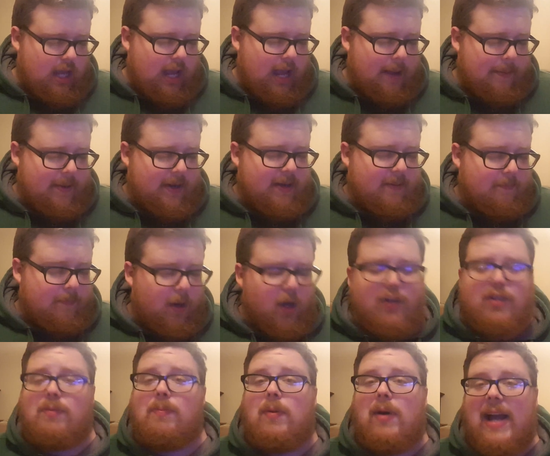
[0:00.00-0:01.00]

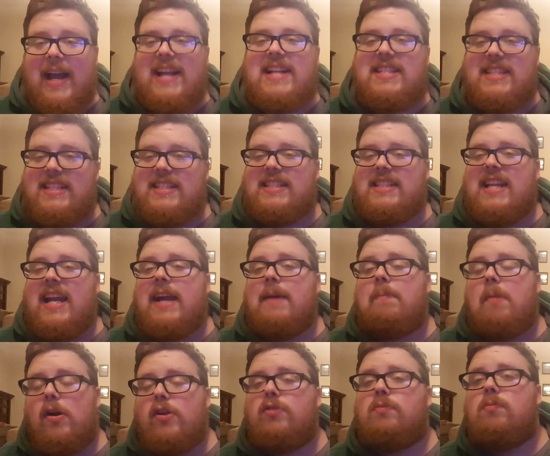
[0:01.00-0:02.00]
Baltimore at Cincinnati.
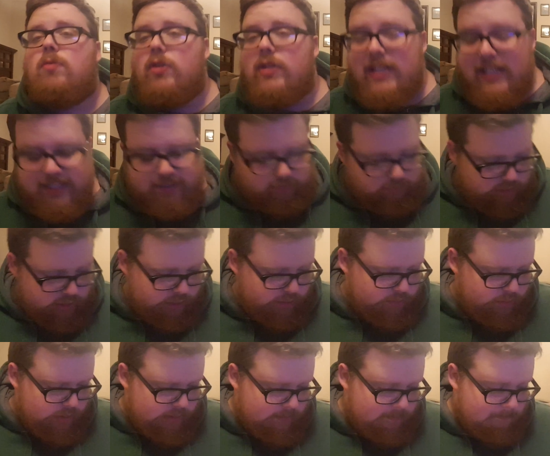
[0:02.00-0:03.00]
Baltimore did
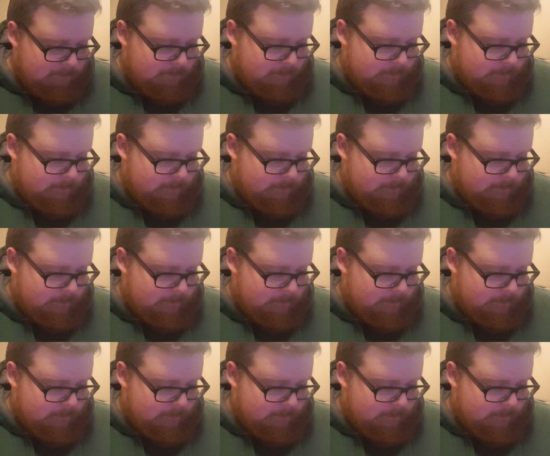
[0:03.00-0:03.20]
lose.